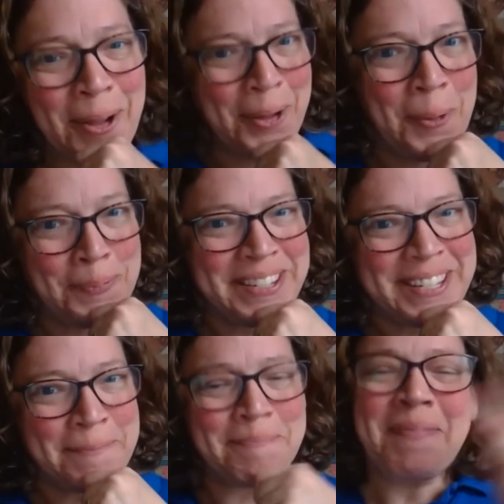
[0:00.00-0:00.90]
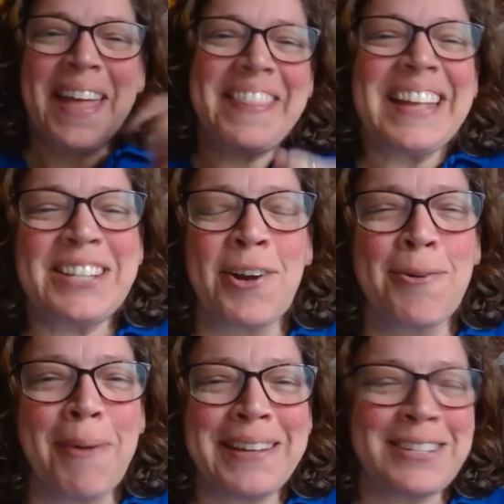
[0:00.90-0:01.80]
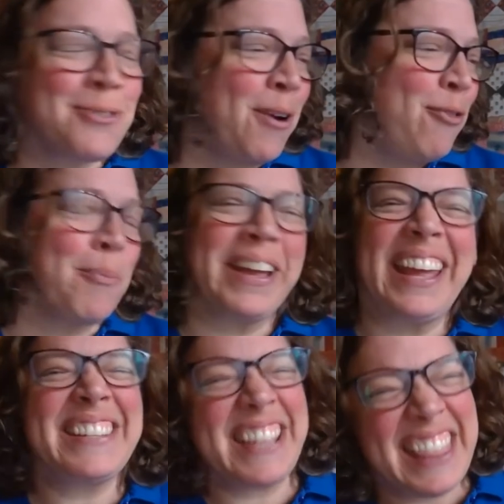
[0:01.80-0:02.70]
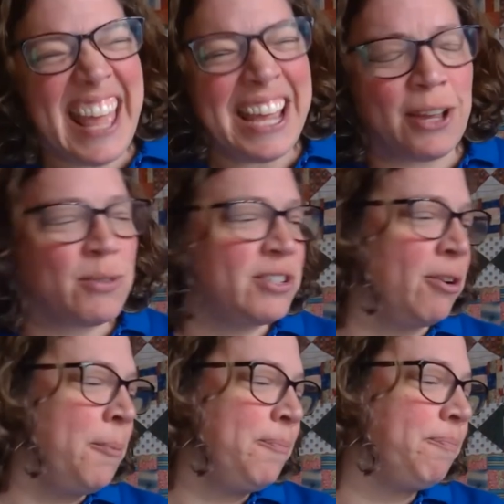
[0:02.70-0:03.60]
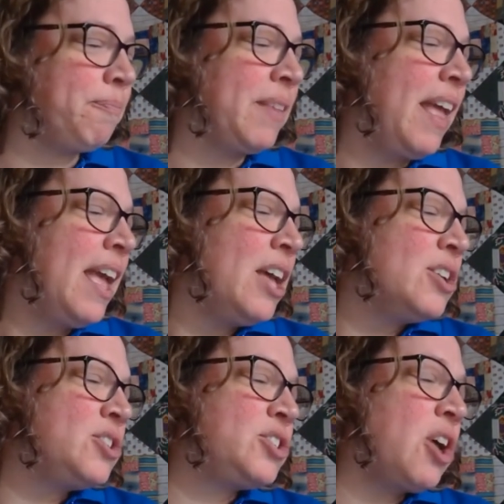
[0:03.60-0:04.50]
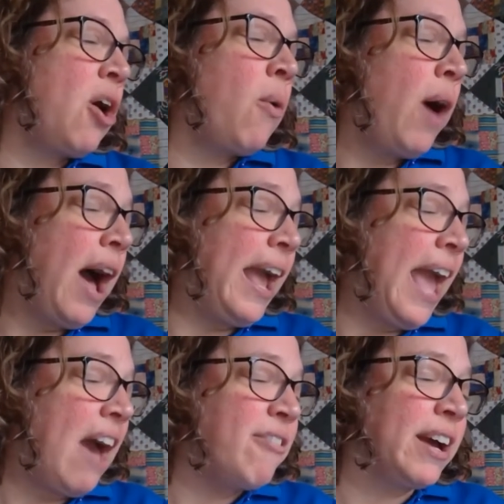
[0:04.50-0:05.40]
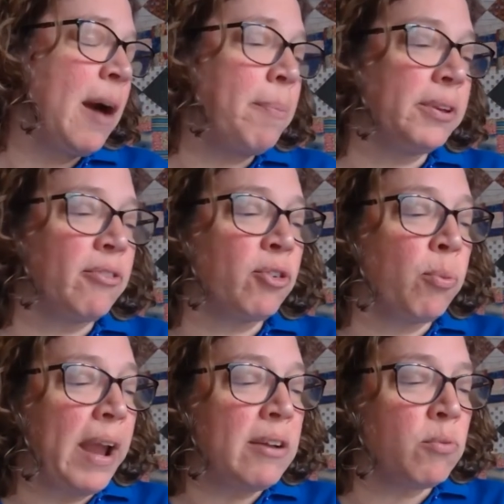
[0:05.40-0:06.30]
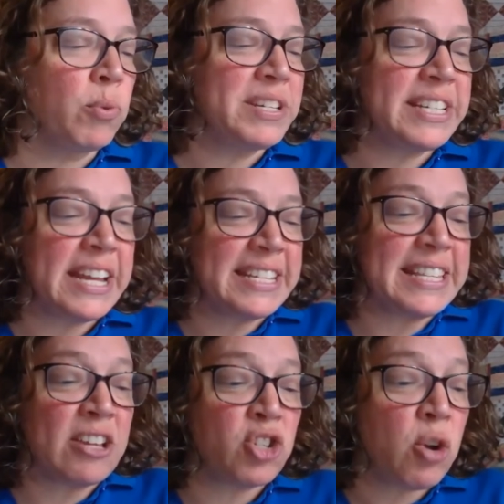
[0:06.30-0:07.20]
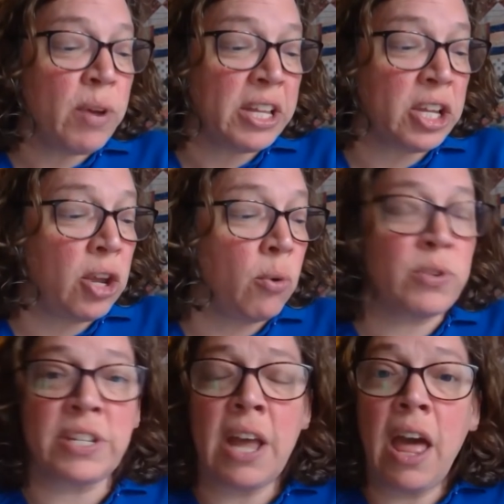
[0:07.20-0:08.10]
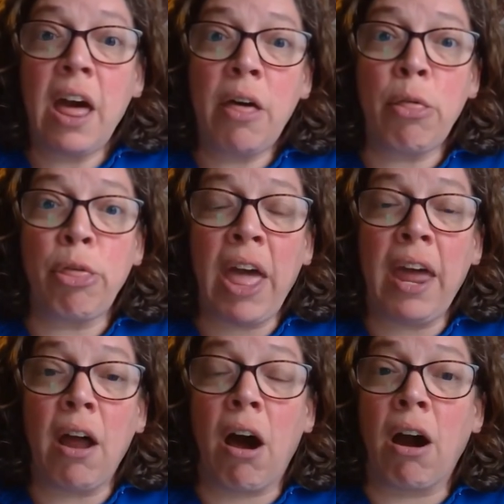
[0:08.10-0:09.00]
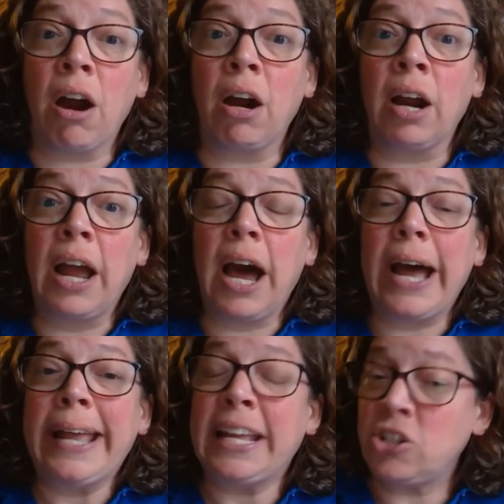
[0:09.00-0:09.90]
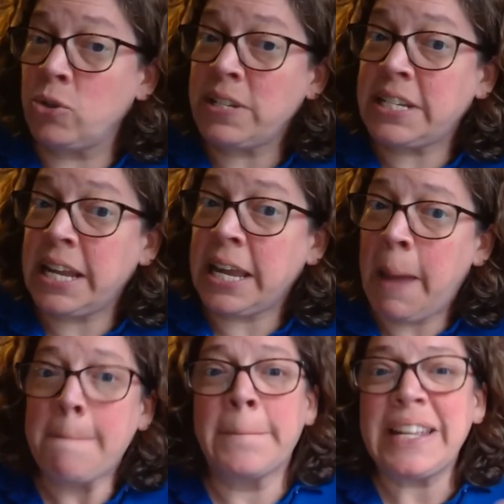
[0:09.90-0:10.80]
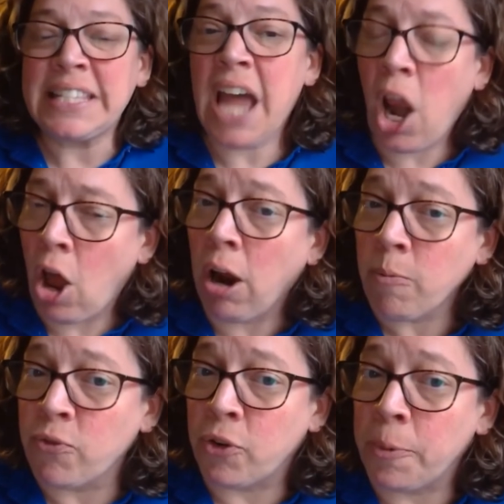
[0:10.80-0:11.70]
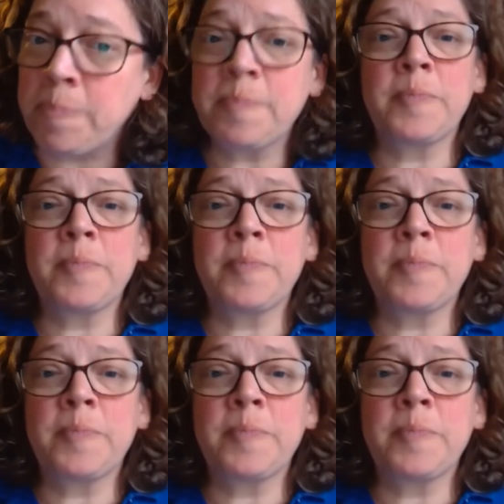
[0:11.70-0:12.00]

Oops, that's a great story from Mackenzie. Thank you, sir. So I have a couple of great receipts that you can use that are interesting but not harmful.